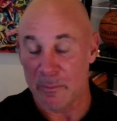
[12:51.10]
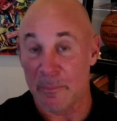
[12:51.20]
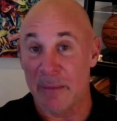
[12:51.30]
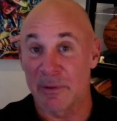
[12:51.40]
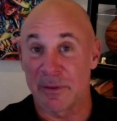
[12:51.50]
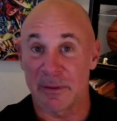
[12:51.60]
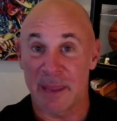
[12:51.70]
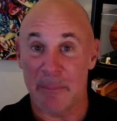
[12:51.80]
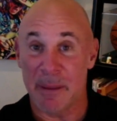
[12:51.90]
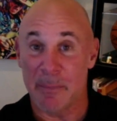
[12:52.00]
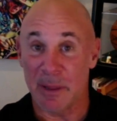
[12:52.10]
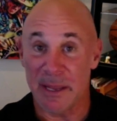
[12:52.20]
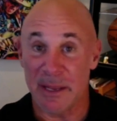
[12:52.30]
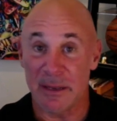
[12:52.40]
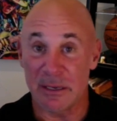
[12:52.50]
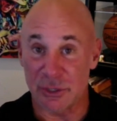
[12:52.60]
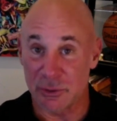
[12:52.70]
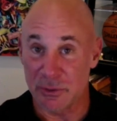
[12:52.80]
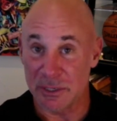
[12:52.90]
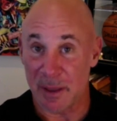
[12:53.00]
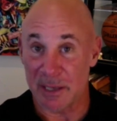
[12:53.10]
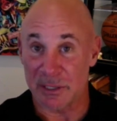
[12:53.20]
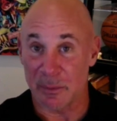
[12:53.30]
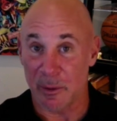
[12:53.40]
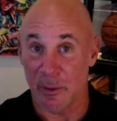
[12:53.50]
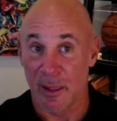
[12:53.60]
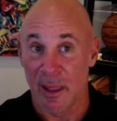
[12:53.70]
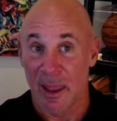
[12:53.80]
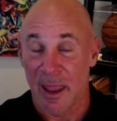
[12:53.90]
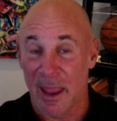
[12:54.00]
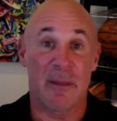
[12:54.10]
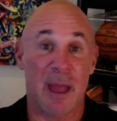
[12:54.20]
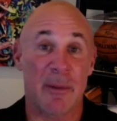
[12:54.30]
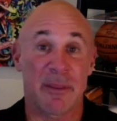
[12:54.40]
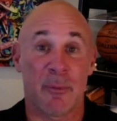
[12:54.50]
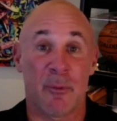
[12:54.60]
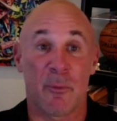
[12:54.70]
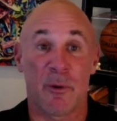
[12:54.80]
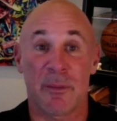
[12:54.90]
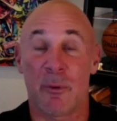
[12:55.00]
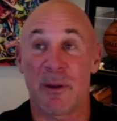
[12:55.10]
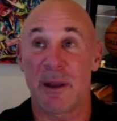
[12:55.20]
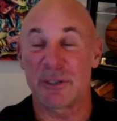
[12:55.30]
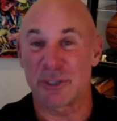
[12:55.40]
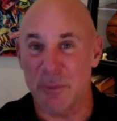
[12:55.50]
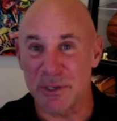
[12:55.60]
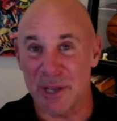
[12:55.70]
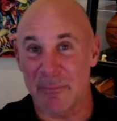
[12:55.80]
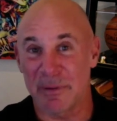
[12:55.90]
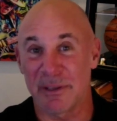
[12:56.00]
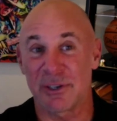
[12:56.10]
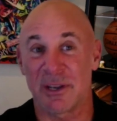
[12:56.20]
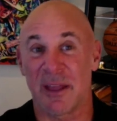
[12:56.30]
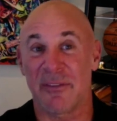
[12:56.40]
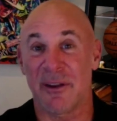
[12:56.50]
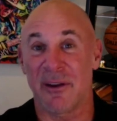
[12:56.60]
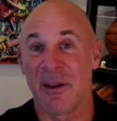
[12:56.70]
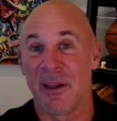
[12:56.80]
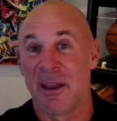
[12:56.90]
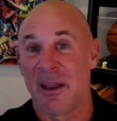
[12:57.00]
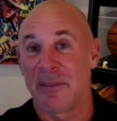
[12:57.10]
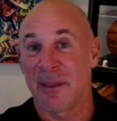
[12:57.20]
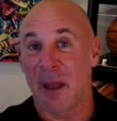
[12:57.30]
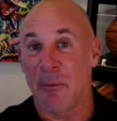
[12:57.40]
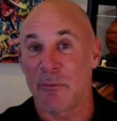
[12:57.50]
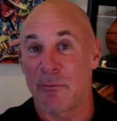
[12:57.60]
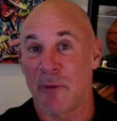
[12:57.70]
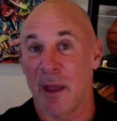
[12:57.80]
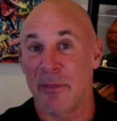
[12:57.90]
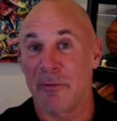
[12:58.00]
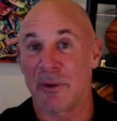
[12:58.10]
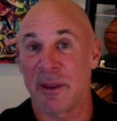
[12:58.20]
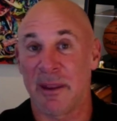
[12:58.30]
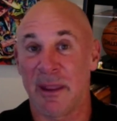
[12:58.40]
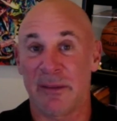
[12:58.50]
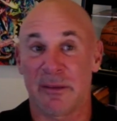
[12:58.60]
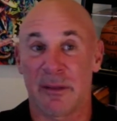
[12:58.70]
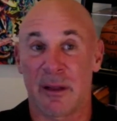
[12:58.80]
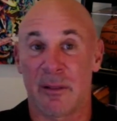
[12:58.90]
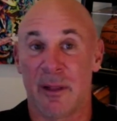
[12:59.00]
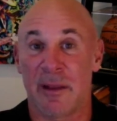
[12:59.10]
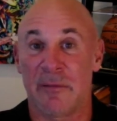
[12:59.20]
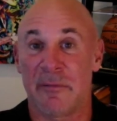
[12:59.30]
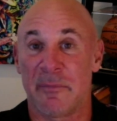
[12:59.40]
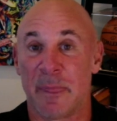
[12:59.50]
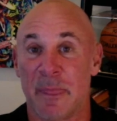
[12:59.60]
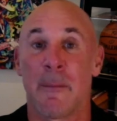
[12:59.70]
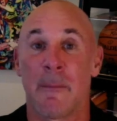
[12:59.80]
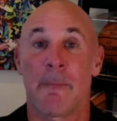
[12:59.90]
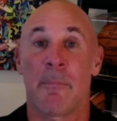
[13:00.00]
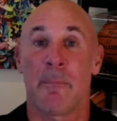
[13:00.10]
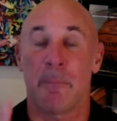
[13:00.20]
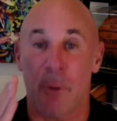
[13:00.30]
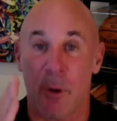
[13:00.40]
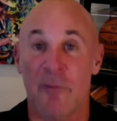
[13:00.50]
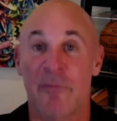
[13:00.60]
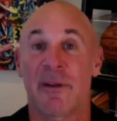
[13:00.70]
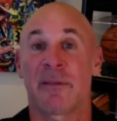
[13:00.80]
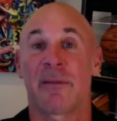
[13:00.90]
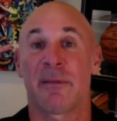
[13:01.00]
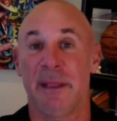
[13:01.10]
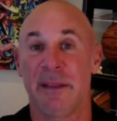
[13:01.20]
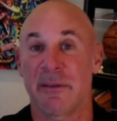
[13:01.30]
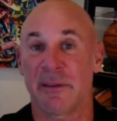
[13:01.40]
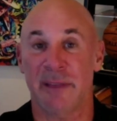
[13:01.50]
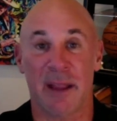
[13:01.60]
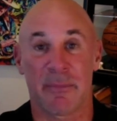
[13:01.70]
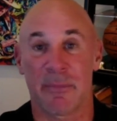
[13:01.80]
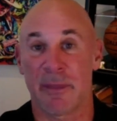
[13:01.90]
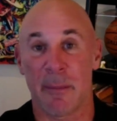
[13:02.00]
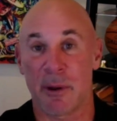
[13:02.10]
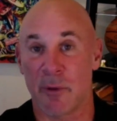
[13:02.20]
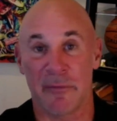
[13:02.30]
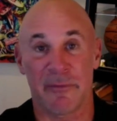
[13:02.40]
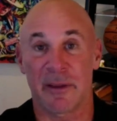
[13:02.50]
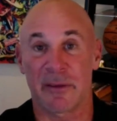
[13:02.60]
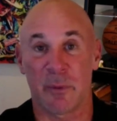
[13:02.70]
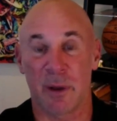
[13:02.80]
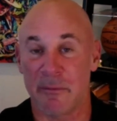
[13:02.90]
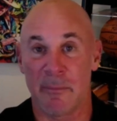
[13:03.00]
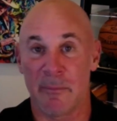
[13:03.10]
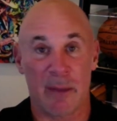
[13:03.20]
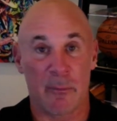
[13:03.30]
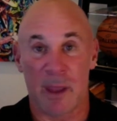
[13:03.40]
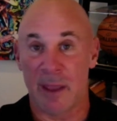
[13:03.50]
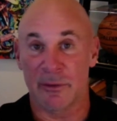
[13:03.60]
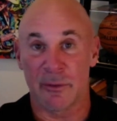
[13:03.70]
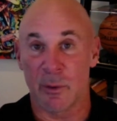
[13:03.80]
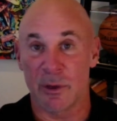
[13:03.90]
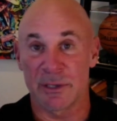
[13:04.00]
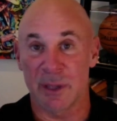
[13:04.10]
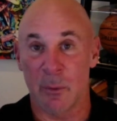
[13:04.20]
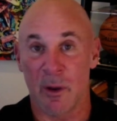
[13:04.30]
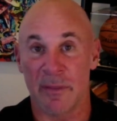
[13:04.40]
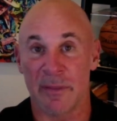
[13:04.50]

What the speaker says: be able to get people in as soon as possible. We're at the point now, there's so much competition out there that I would rather get a client perfect leads, exact demographics, whatever, answering the questions they want,